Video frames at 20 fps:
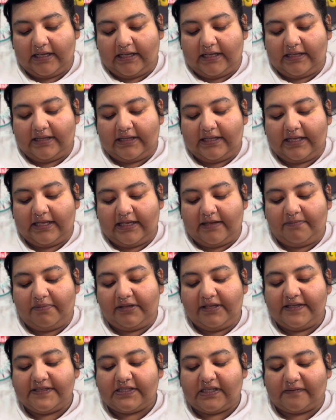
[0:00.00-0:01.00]
The
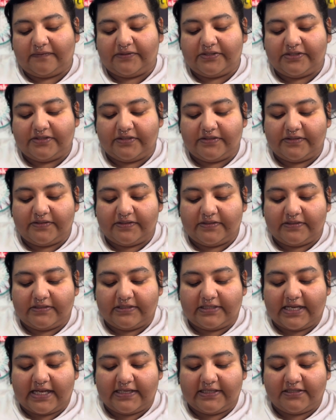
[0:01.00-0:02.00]
police officer's
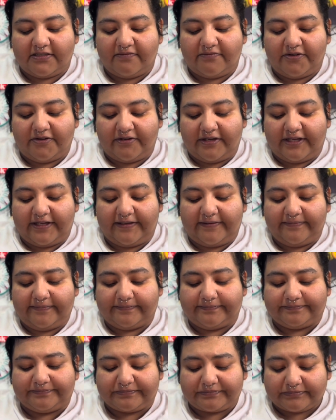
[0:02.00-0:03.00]
testimony
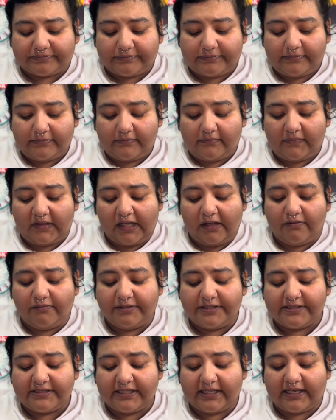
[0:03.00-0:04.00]

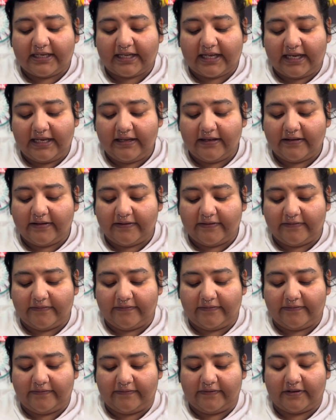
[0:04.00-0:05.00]
was the night of
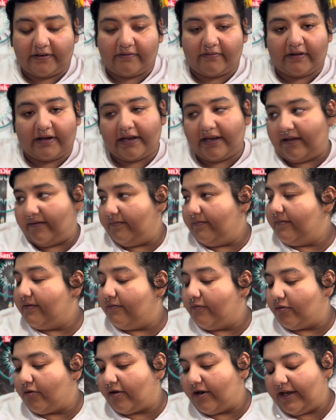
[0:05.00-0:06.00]
the crime
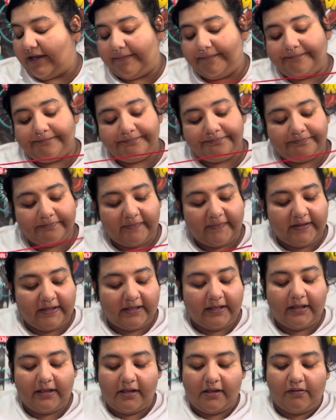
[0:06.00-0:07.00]
warning.
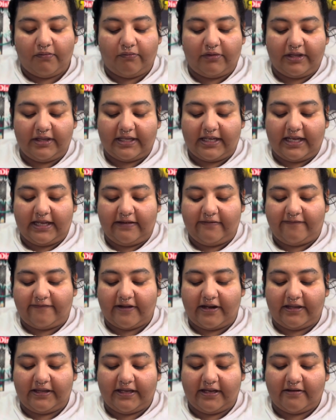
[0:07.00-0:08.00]
When they
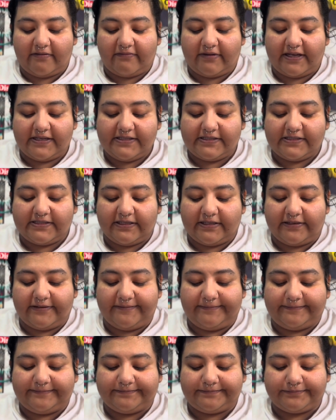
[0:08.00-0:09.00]
finally
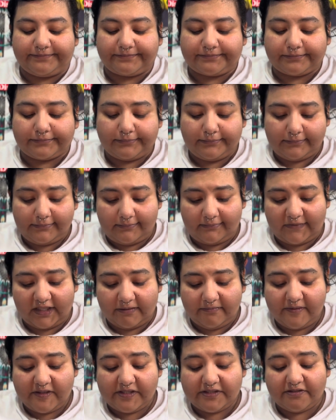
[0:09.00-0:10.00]
arrested
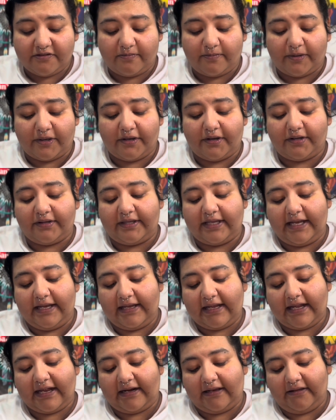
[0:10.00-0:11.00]
Mr. Byrd, they
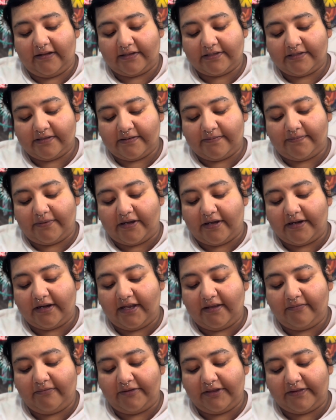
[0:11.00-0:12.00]
had looked upon
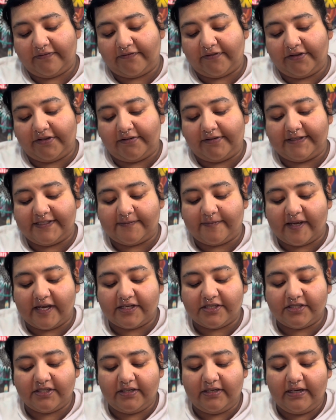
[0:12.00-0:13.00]
him with further
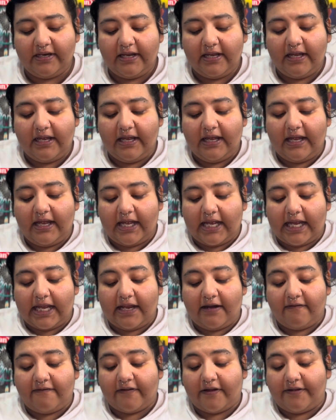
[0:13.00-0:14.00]
inspection
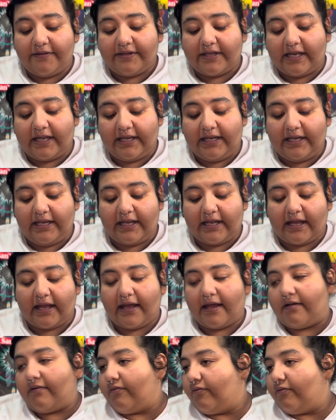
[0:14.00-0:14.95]
and found that he had